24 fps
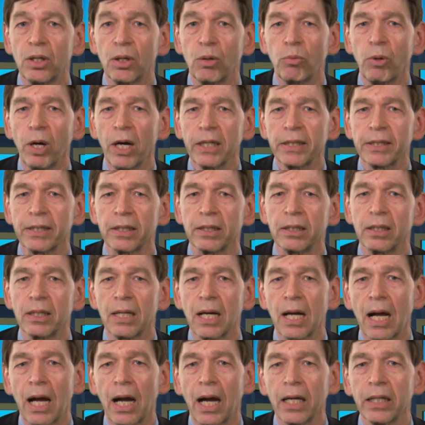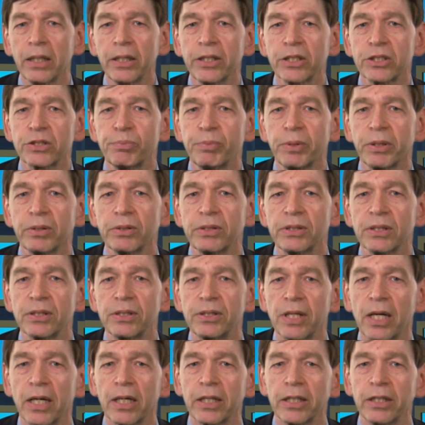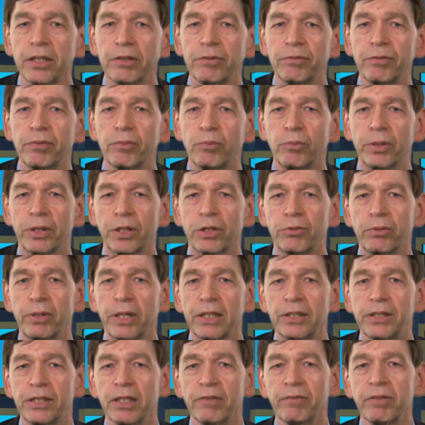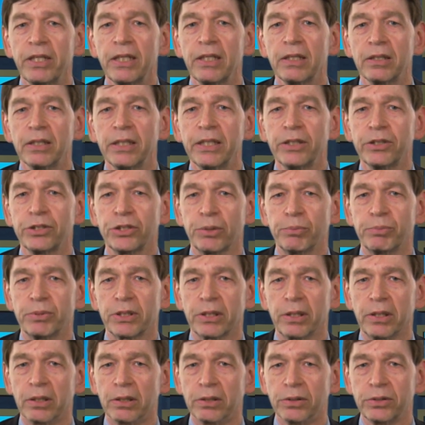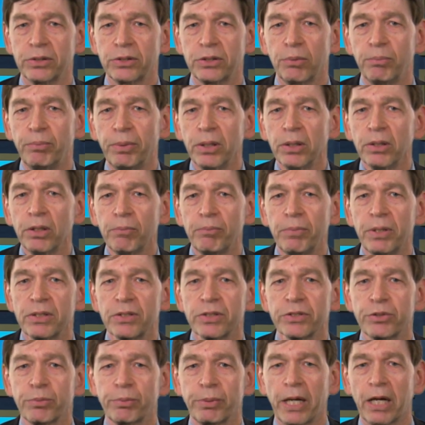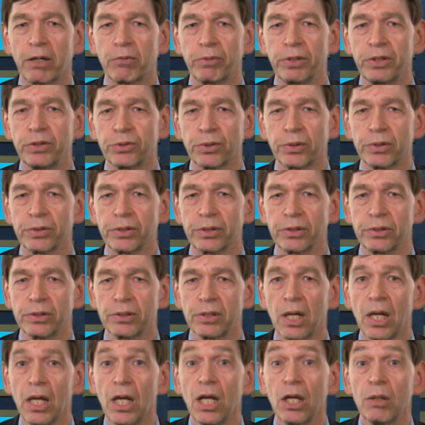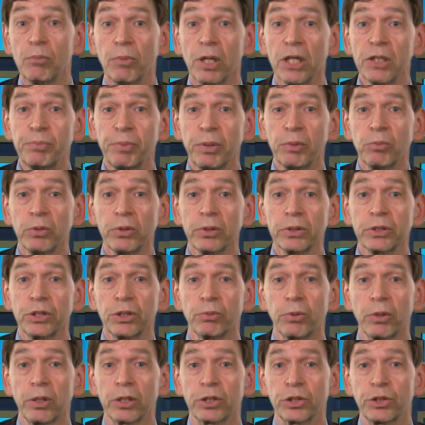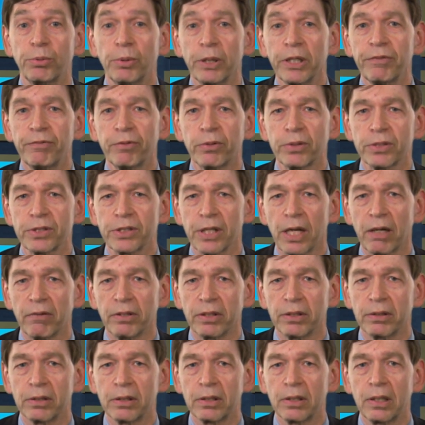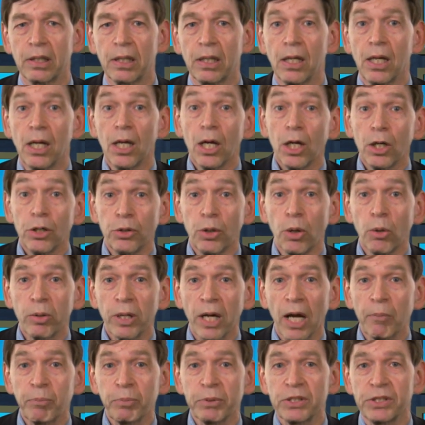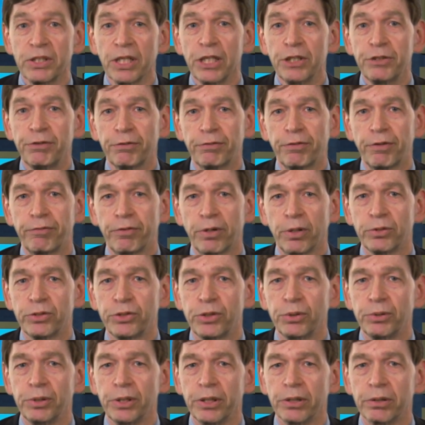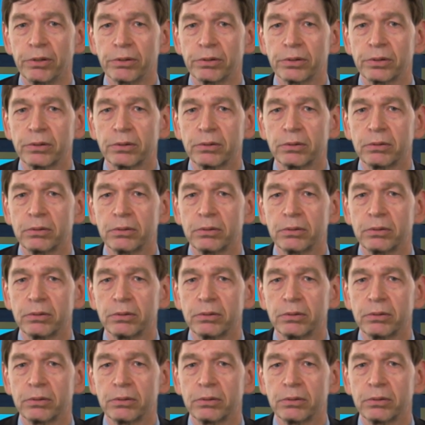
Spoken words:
Wanted, highly experienced executive with creativity and leadership skills to build a business without resources. Must be willing to work 24/7. No compensation for first 2 years.